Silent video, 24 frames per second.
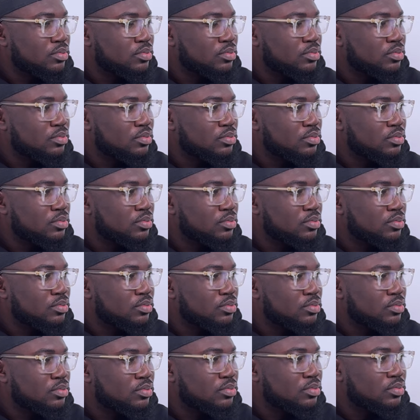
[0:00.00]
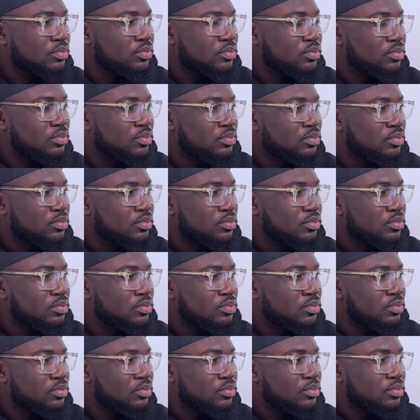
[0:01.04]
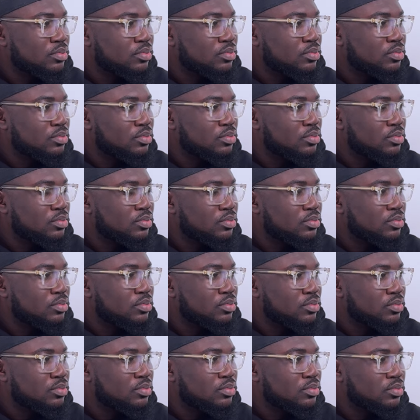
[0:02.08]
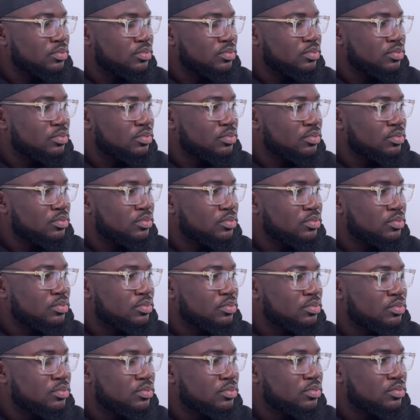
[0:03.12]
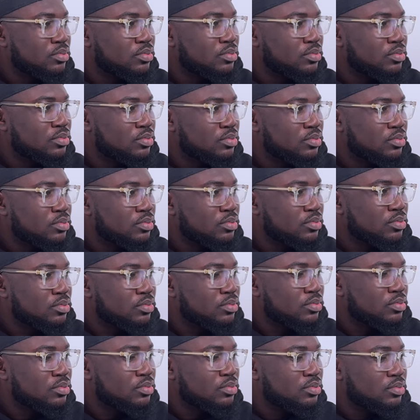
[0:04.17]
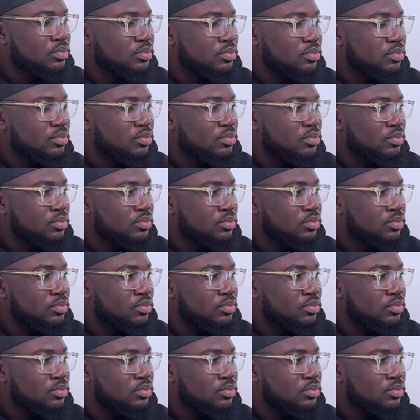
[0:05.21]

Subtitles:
[no speech]